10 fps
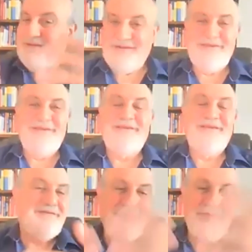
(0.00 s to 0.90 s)
and
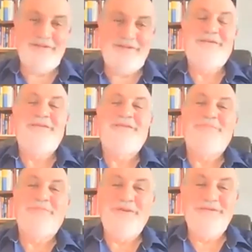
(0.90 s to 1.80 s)
uh, I represented this
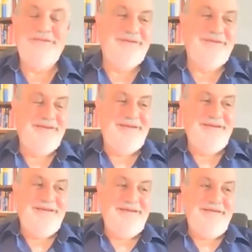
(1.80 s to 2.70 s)
point.
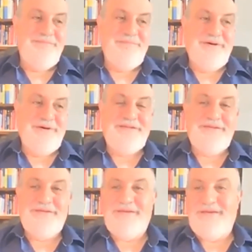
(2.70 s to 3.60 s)
But
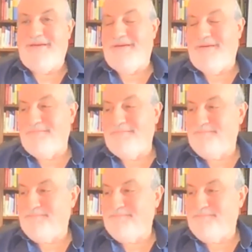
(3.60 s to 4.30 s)
um,